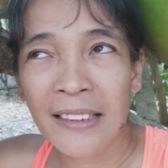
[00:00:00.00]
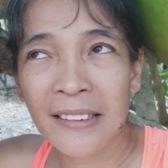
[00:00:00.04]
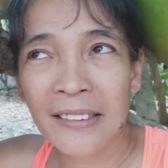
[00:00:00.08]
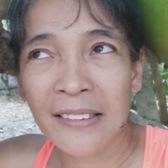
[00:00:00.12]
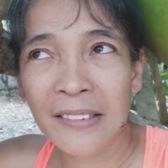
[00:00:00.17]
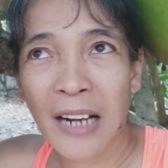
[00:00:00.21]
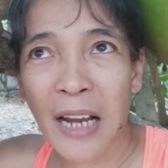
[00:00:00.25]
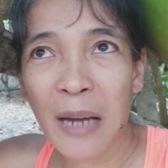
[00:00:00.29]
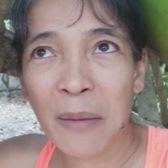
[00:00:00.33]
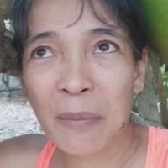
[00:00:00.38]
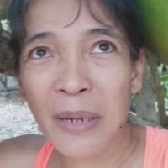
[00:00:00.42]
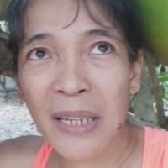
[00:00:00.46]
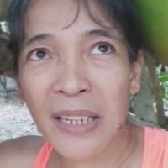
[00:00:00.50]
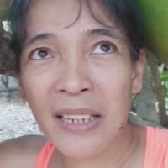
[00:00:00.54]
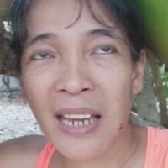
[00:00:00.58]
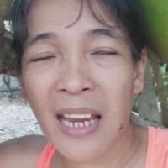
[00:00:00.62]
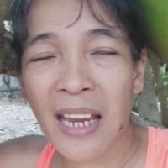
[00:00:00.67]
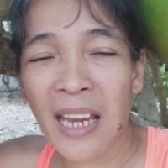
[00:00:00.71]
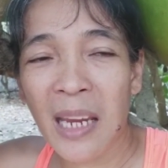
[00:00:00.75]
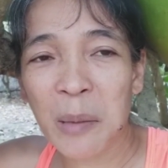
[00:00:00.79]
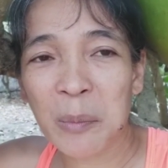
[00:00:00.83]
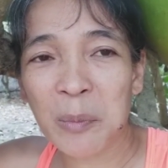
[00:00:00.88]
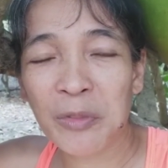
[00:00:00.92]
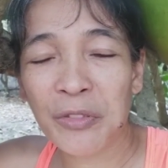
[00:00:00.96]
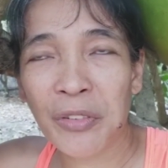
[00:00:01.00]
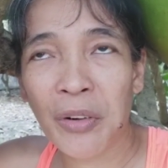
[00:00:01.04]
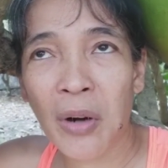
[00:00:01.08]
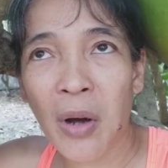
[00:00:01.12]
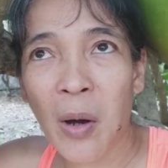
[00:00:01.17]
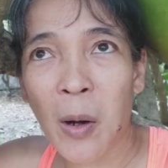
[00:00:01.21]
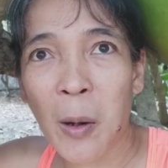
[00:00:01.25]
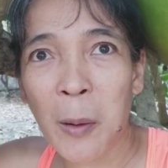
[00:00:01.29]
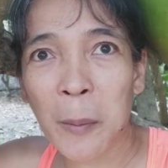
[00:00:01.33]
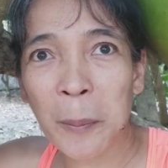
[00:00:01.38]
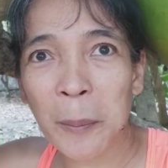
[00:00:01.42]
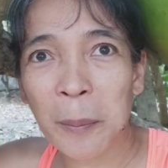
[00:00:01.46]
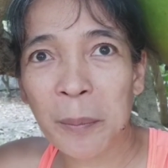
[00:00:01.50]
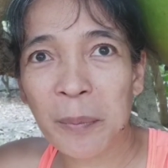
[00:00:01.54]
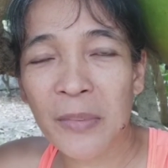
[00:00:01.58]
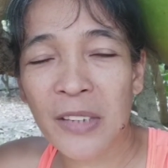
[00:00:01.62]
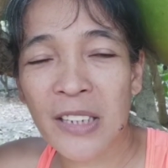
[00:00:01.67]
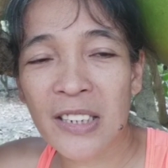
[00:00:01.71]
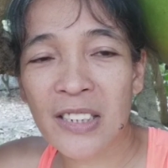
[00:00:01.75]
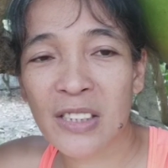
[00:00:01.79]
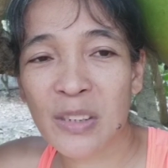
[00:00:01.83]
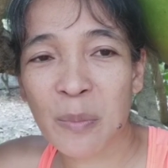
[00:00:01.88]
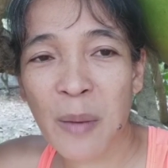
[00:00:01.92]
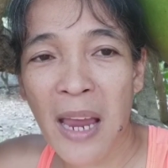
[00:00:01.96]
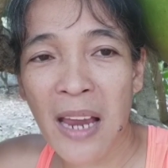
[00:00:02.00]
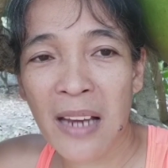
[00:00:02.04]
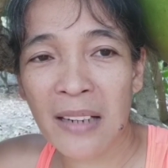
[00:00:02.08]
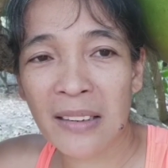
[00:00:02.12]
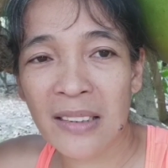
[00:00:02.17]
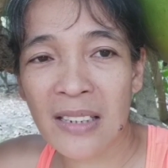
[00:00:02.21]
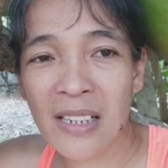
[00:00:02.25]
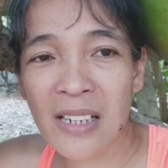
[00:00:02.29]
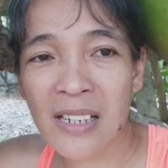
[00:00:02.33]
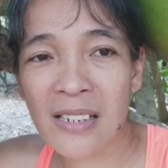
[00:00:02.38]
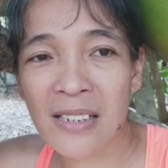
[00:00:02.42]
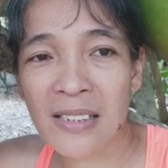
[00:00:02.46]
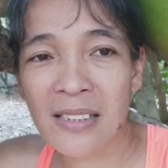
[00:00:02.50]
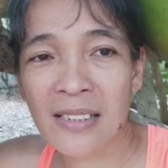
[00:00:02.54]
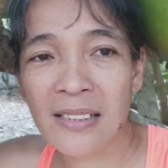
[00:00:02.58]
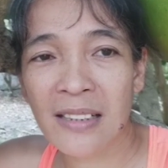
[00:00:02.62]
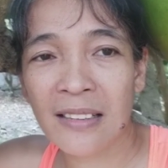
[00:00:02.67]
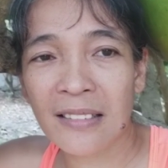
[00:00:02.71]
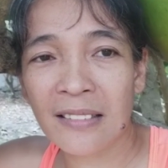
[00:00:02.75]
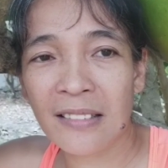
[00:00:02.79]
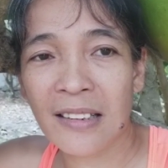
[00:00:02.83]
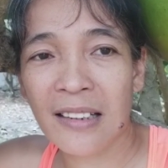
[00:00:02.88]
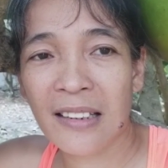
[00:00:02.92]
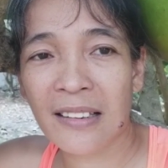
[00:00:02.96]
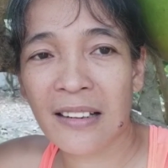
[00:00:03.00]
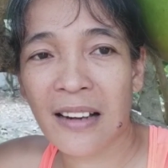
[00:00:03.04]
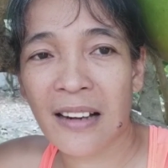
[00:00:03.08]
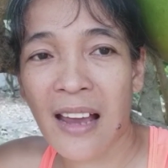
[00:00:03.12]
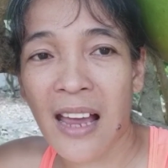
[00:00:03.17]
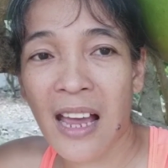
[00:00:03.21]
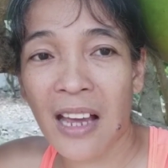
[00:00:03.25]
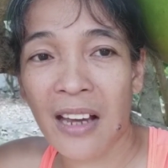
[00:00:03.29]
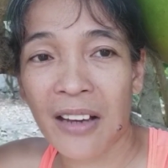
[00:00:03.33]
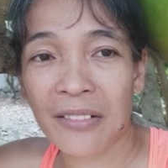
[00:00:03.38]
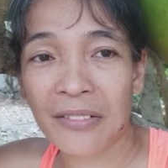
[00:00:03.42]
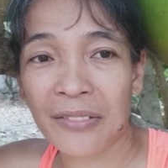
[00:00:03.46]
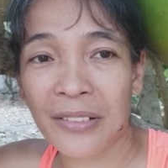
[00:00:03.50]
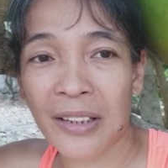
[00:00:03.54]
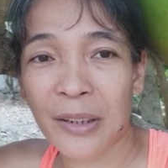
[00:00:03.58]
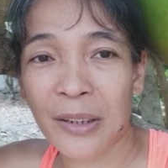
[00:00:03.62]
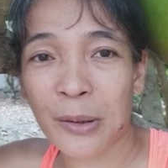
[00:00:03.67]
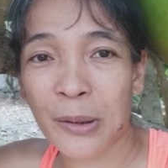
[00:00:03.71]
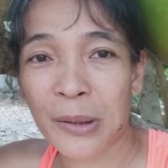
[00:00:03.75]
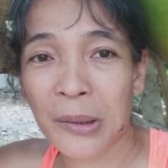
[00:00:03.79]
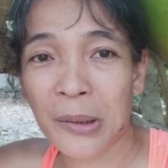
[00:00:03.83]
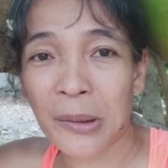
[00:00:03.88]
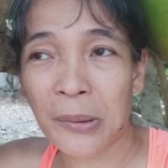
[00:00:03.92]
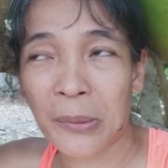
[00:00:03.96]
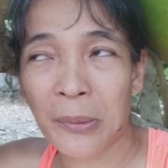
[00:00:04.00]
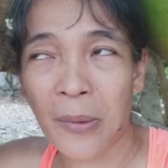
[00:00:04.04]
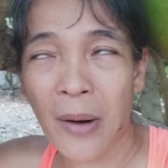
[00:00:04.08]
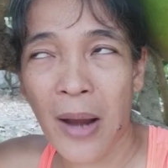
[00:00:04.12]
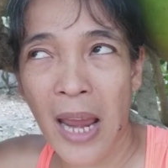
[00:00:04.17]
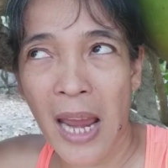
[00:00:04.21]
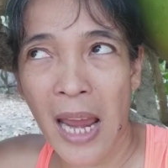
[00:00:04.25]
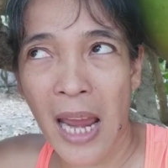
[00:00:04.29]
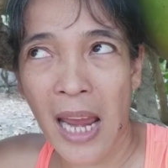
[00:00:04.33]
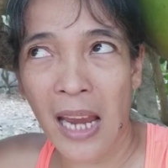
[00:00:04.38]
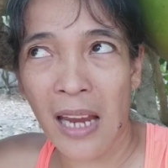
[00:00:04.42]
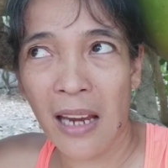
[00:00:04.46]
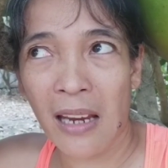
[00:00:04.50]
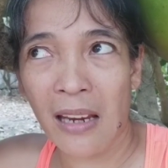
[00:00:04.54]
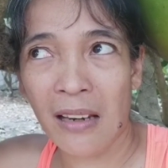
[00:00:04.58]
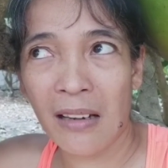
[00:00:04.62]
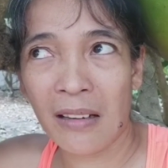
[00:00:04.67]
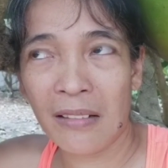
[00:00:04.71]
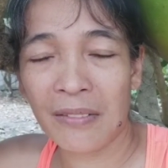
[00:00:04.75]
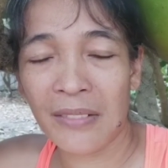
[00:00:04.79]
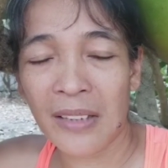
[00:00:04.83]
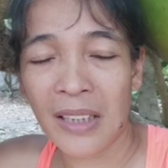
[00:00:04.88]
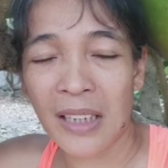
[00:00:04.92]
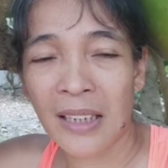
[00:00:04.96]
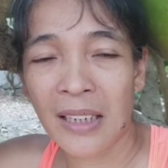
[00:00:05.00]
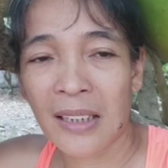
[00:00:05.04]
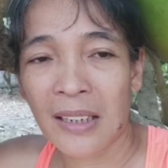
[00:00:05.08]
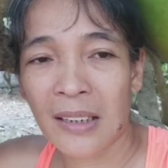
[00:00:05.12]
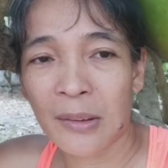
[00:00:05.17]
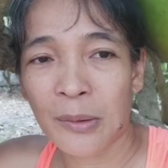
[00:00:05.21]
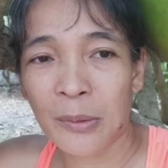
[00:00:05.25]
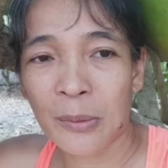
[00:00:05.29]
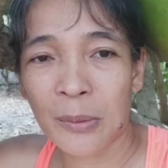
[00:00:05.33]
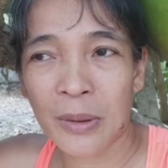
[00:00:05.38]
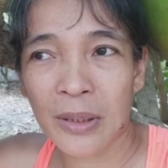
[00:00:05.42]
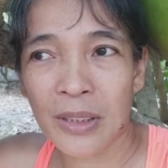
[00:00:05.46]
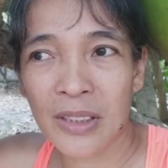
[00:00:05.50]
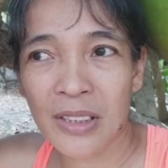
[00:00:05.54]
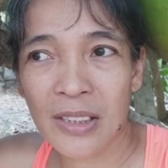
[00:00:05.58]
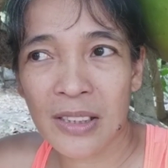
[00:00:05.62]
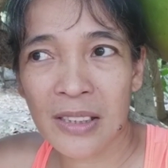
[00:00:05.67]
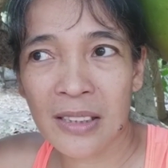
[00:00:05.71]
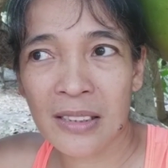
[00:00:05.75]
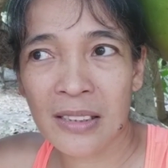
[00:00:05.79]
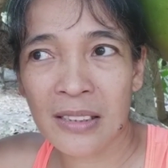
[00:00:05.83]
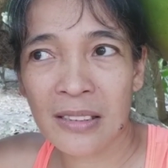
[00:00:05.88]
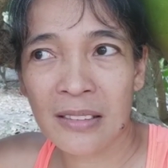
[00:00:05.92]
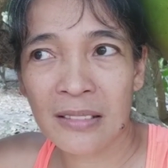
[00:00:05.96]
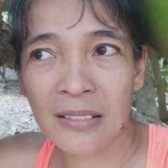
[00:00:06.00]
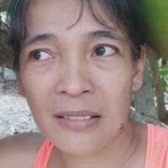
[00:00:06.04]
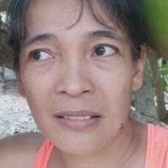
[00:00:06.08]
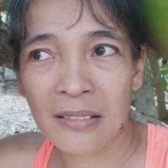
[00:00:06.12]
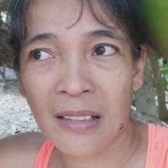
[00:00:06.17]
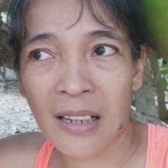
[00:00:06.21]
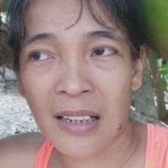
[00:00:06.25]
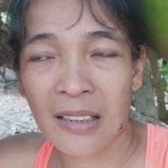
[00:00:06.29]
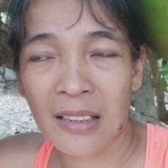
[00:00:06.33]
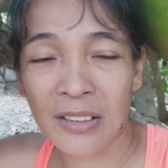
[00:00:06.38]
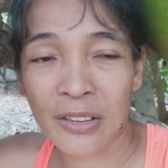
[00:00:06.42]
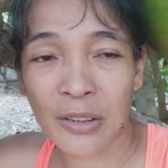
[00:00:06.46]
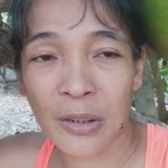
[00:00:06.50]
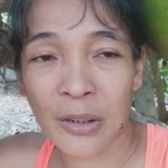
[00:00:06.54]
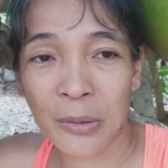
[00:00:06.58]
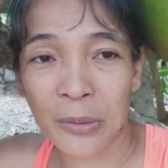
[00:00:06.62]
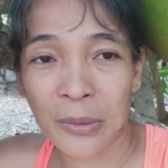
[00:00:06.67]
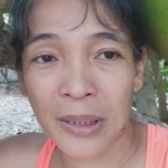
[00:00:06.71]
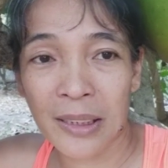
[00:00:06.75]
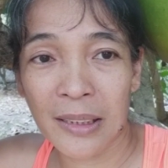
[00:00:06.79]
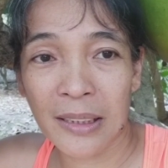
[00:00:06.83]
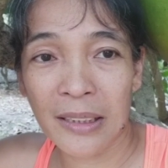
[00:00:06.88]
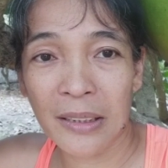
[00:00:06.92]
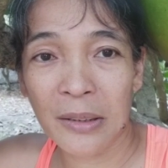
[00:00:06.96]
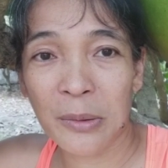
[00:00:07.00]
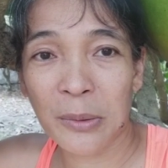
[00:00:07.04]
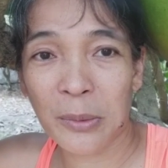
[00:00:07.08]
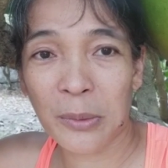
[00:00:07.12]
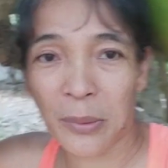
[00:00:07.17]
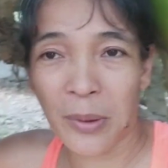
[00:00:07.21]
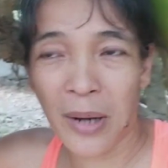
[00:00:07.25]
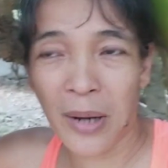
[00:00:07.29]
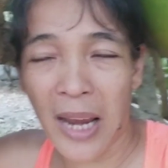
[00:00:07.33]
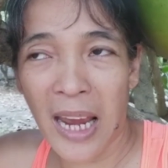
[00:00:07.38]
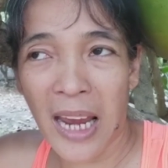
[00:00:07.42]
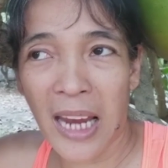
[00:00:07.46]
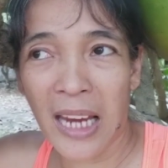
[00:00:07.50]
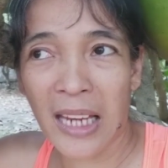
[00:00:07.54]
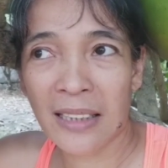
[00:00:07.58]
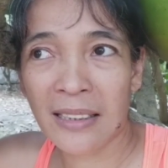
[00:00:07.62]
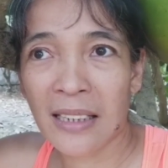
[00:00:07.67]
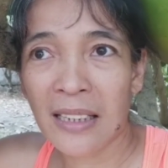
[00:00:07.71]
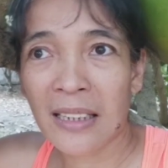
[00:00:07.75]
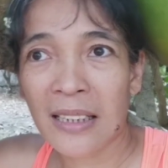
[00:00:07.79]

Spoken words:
Grabe came from the Spanish grave or grave, which is not so really great.